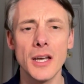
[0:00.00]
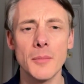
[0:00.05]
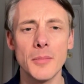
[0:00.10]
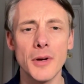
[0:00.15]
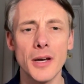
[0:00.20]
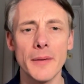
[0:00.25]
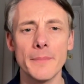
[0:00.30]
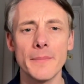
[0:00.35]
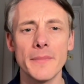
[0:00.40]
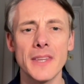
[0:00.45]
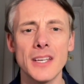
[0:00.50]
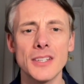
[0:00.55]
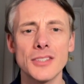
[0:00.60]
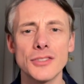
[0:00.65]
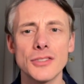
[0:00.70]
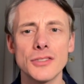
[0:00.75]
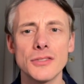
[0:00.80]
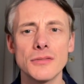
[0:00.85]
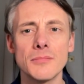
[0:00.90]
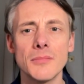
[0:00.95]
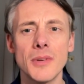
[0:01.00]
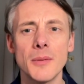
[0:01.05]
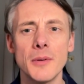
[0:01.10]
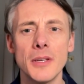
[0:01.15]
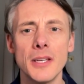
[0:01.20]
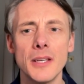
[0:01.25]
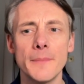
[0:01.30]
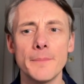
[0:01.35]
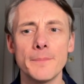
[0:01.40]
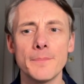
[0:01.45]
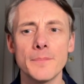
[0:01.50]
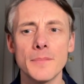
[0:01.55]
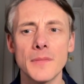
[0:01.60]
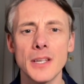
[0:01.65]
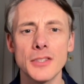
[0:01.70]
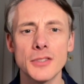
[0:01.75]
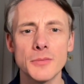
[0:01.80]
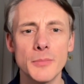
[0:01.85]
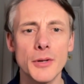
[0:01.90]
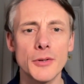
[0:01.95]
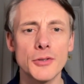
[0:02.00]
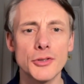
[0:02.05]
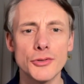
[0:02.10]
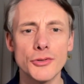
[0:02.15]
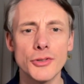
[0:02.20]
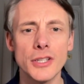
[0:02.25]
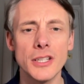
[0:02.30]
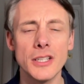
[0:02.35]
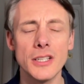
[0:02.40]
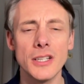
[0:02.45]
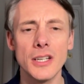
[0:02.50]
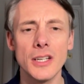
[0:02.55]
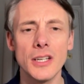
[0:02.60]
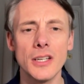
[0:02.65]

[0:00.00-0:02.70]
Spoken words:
but that's just maybe a smokescreen